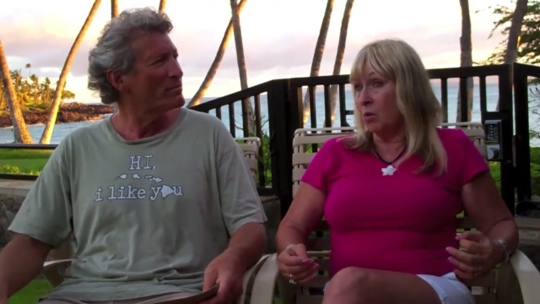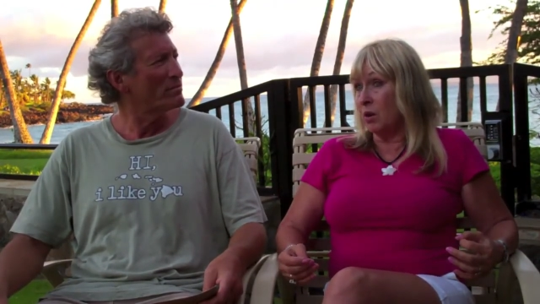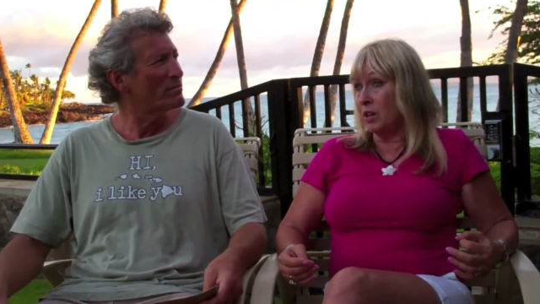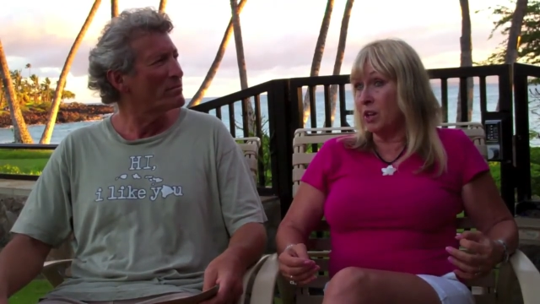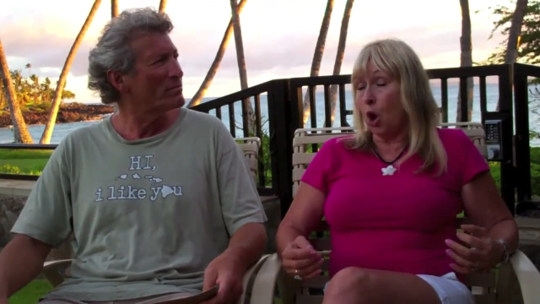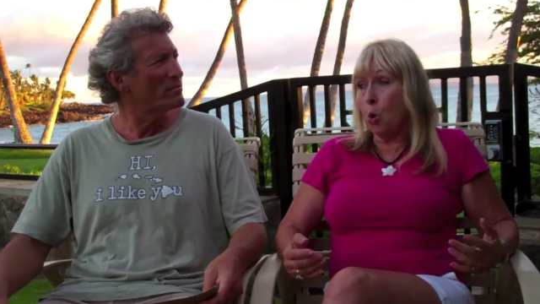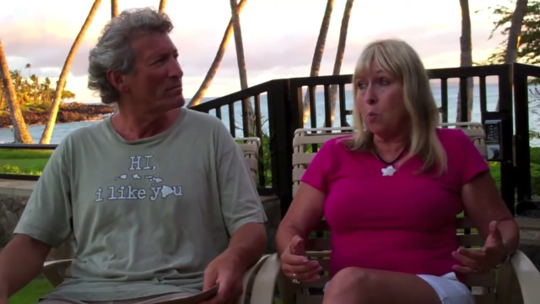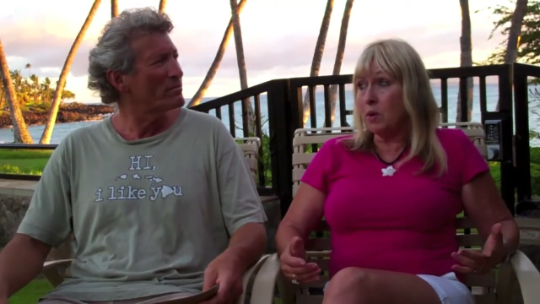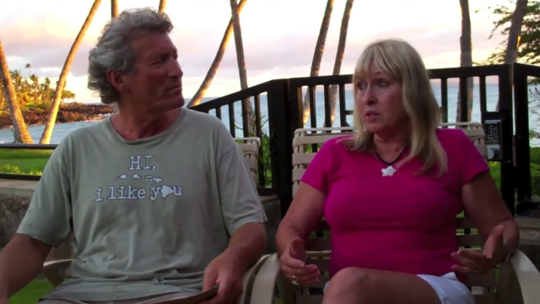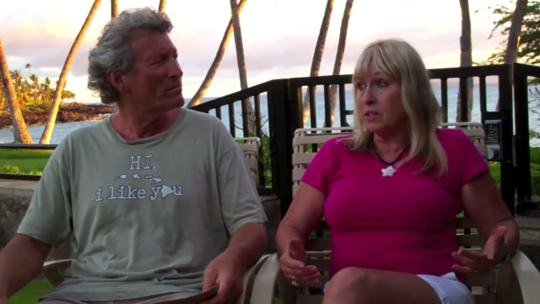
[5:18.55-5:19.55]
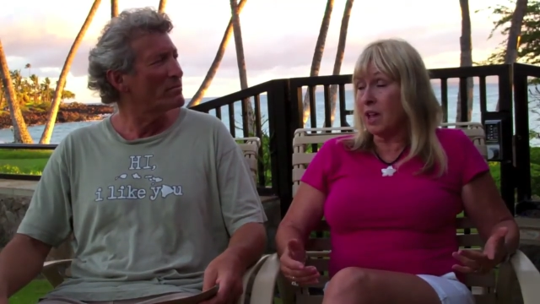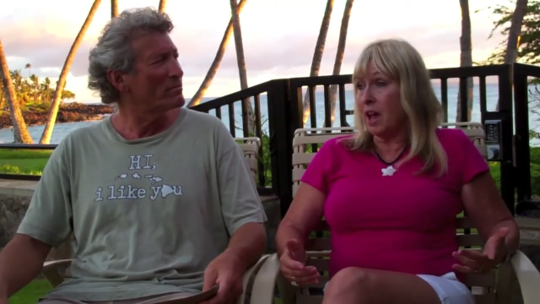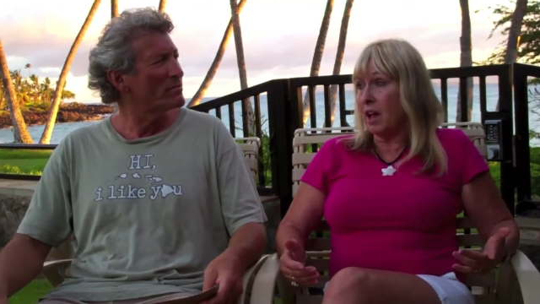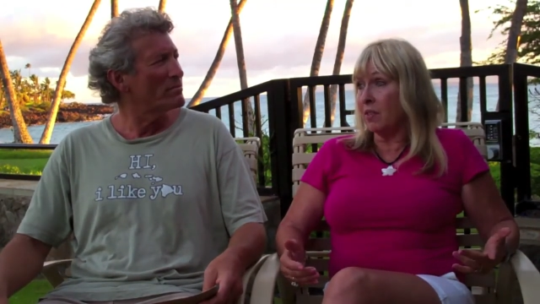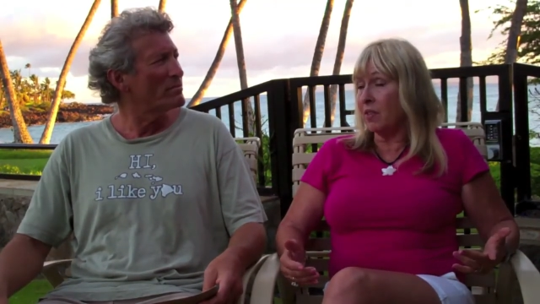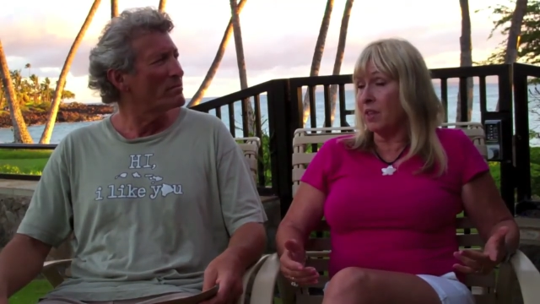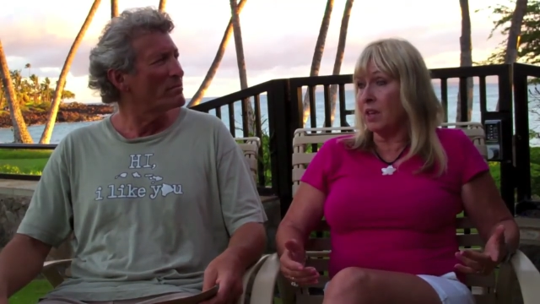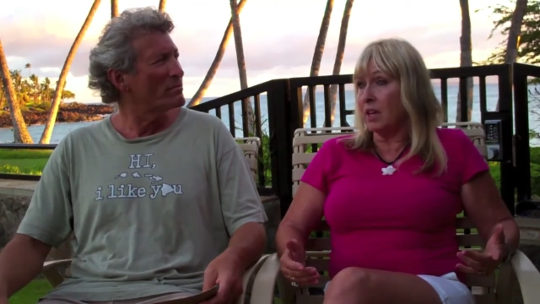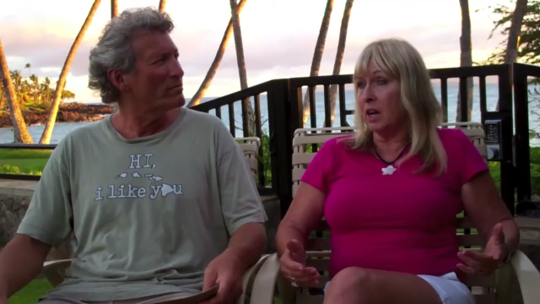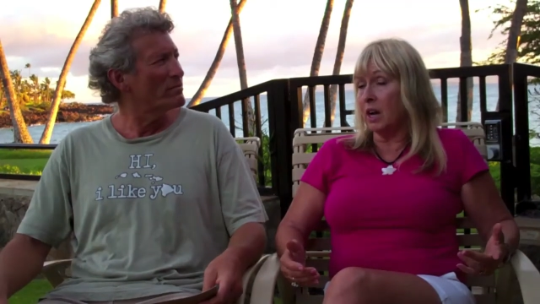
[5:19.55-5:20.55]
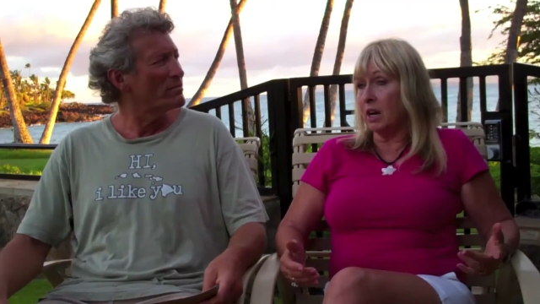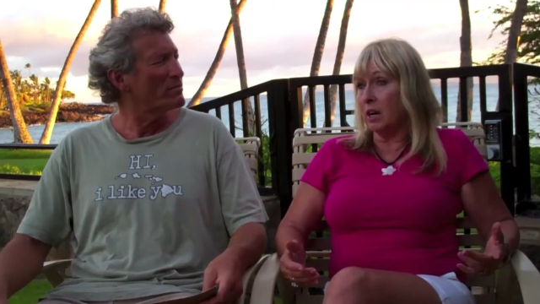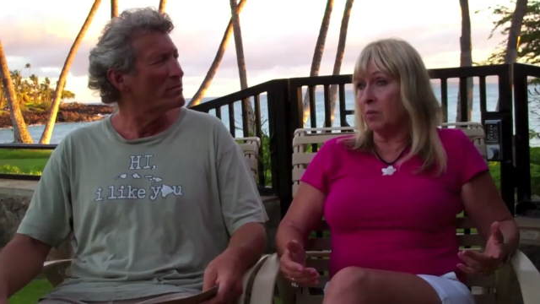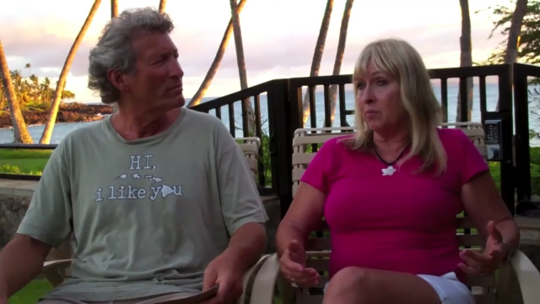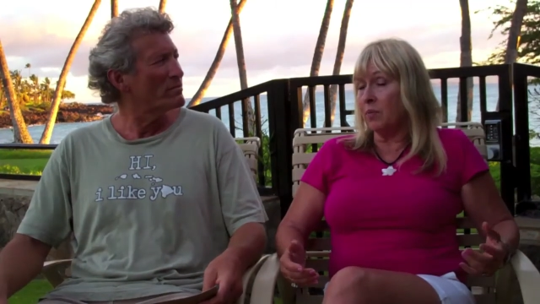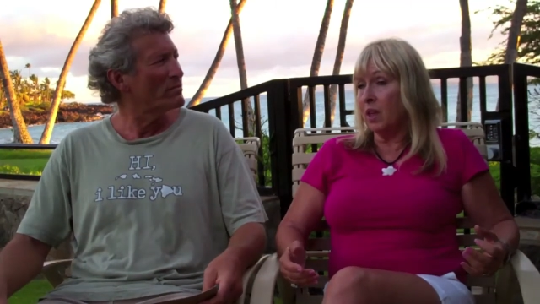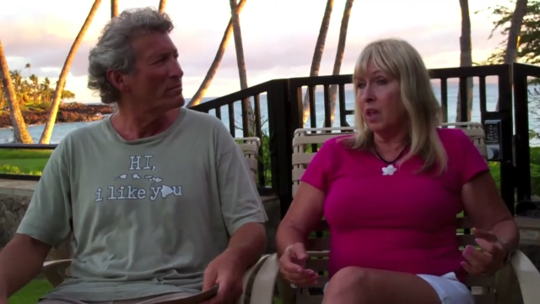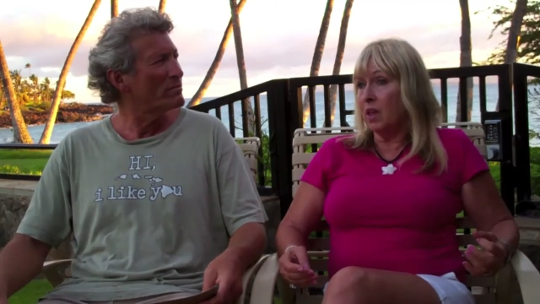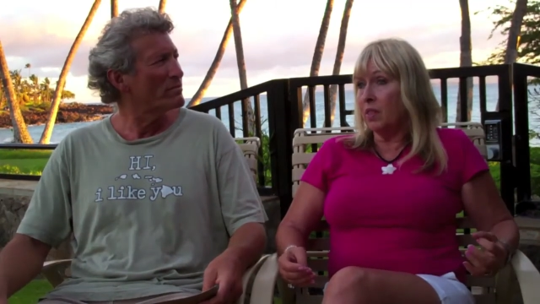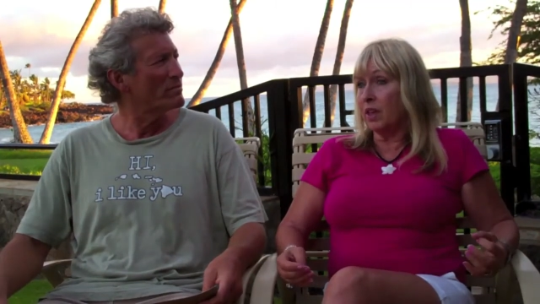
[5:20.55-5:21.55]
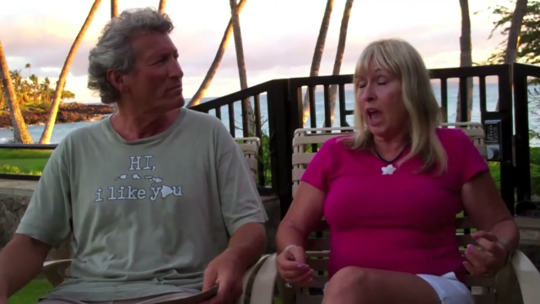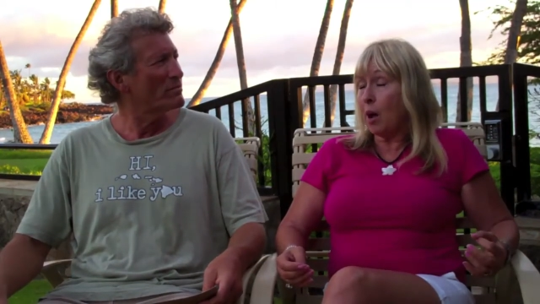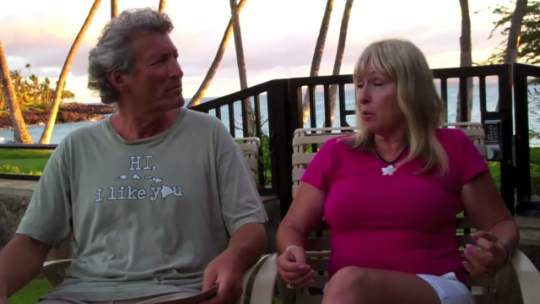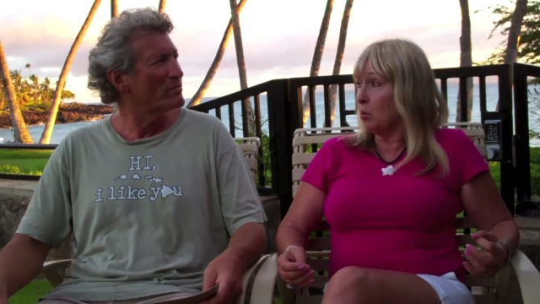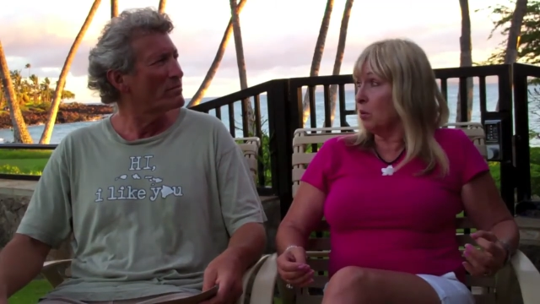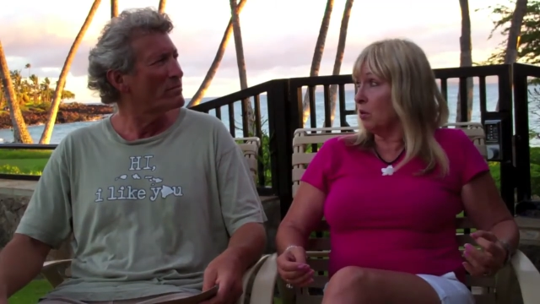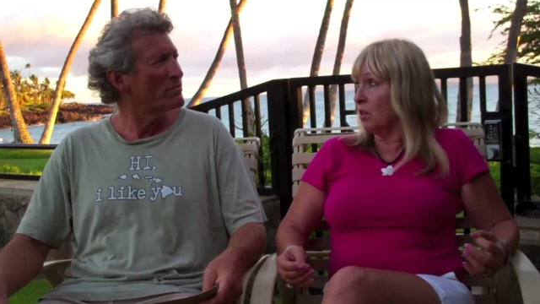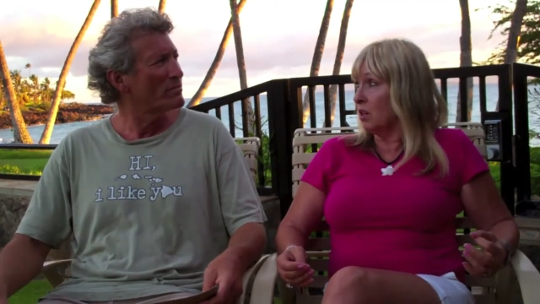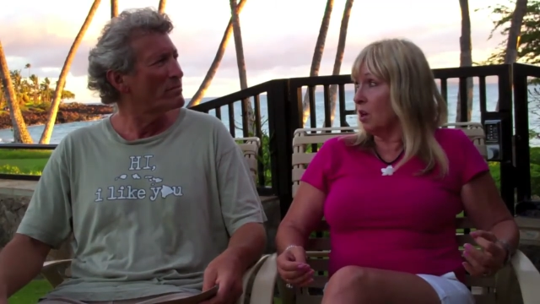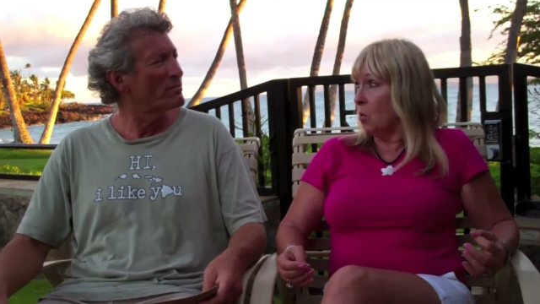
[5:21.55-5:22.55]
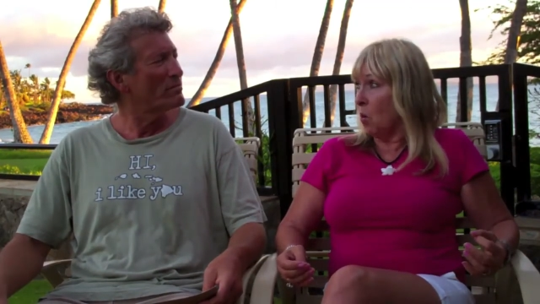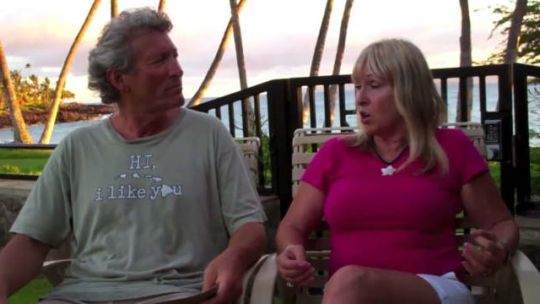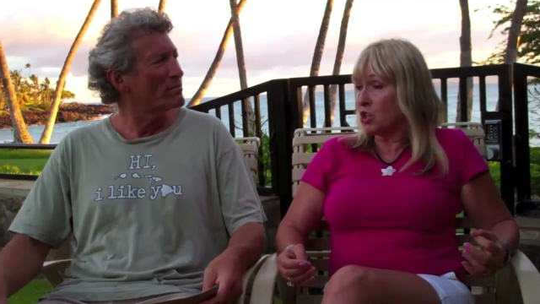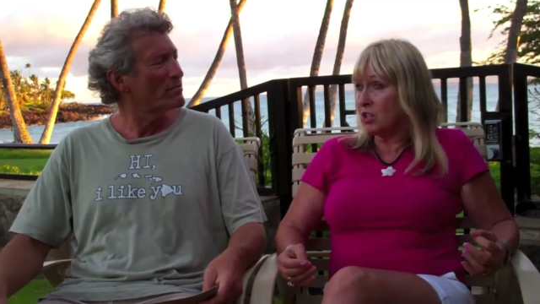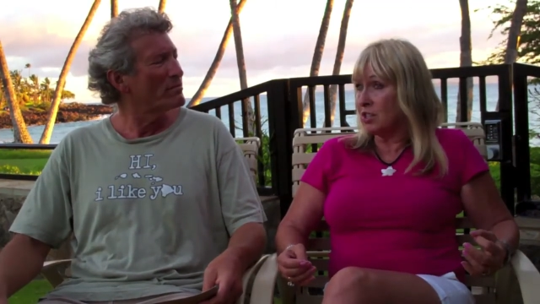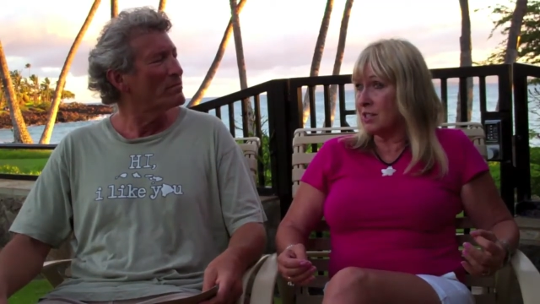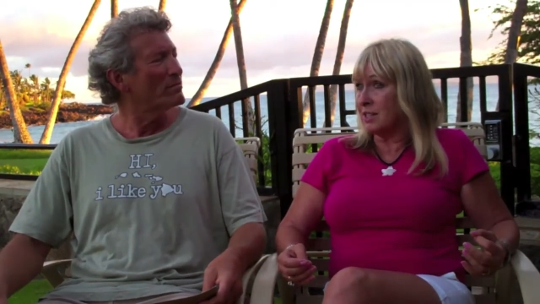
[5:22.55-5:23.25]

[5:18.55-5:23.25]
Speaker 1: it opened at the Capitol building in Washington,